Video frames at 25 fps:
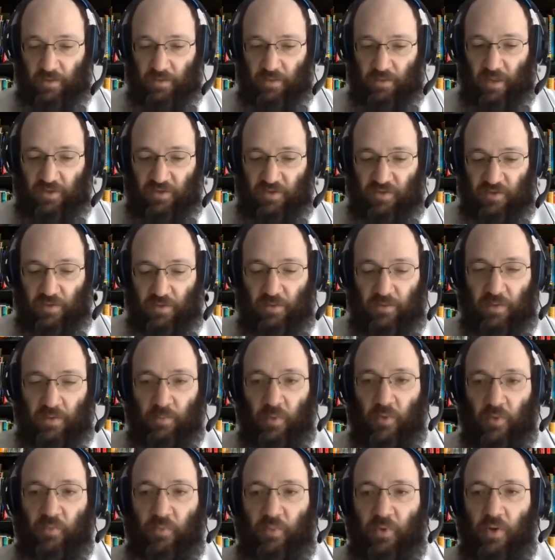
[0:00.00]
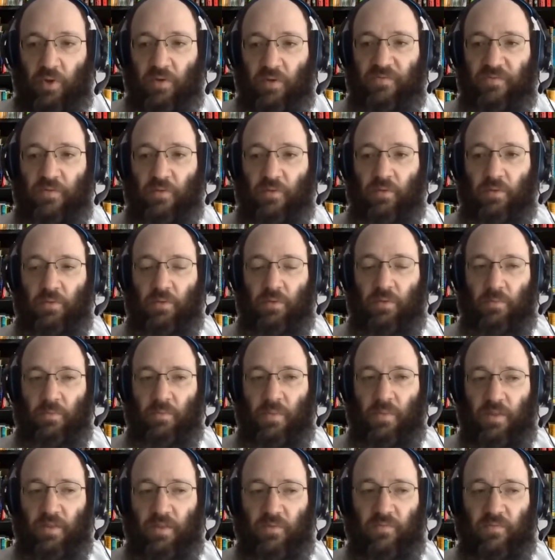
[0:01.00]
that's the most beautiful
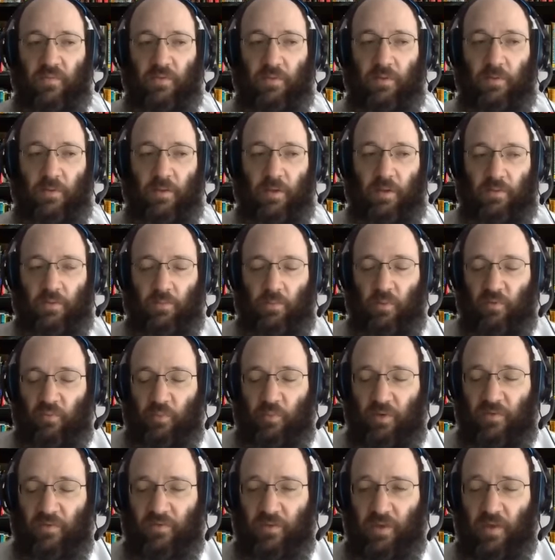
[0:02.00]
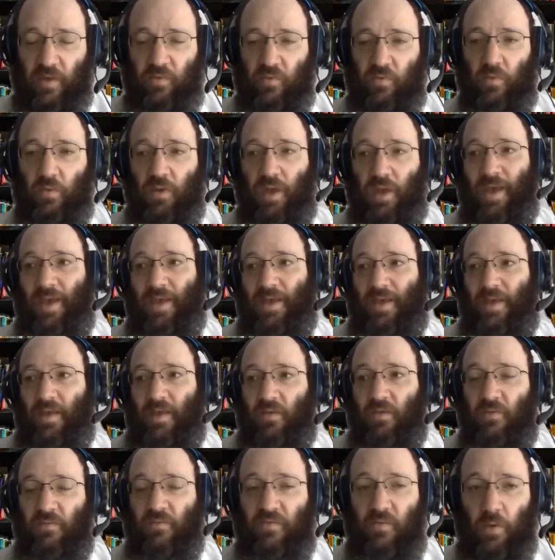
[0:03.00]
mitzvah, or the most beautiful esrog,
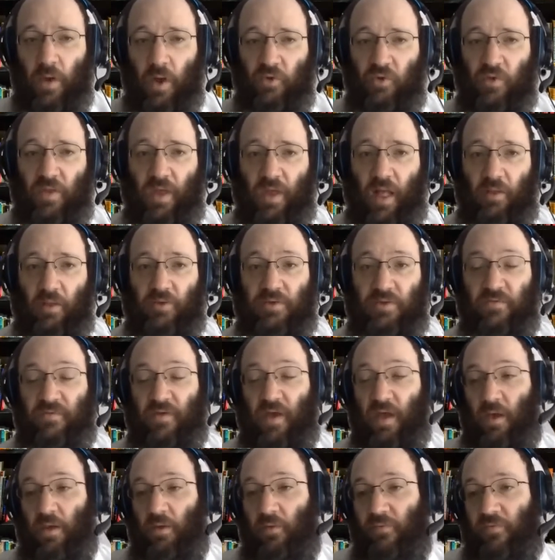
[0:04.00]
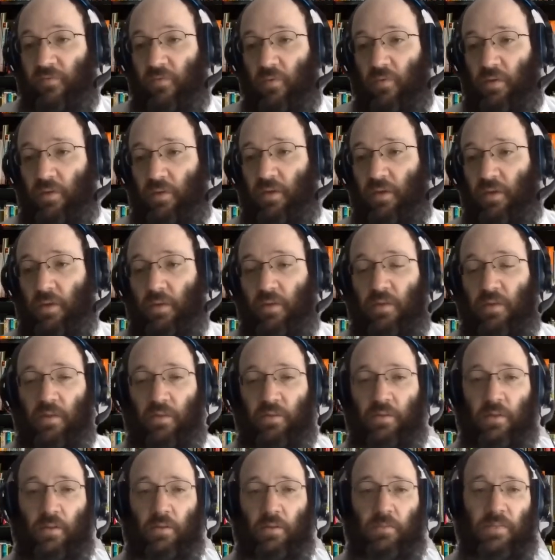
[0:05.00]
is a few $100s. If I can afford
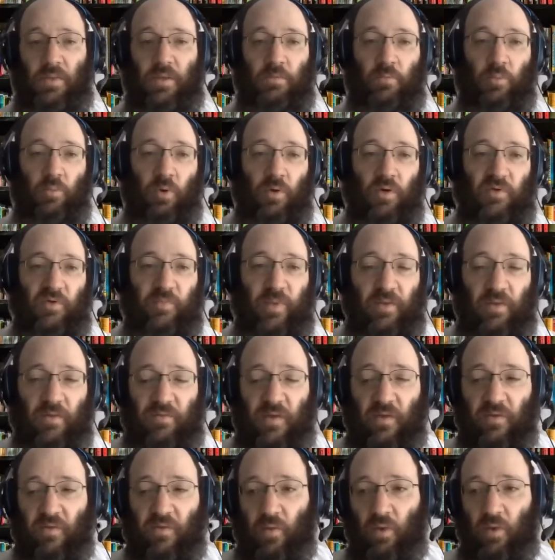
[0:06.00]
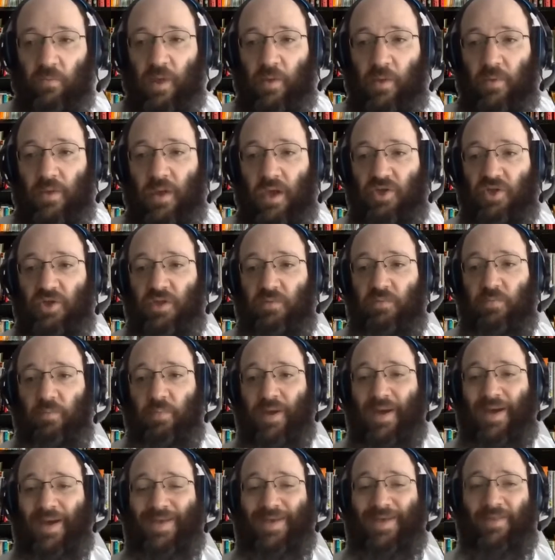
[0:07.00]
the more expensive esrog, maybe I should
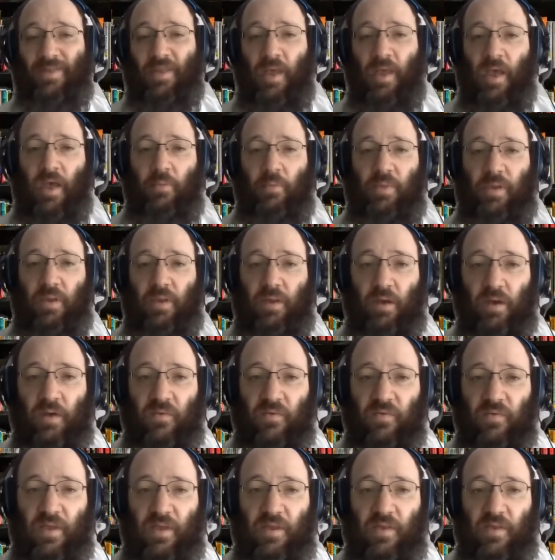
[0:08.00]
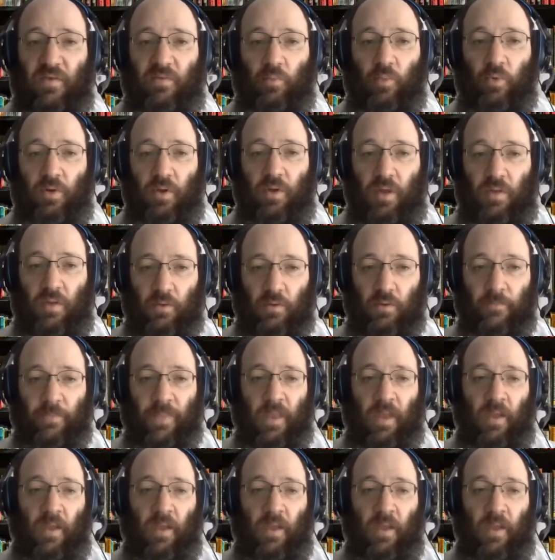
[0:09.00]
buy it because it is more hiddur.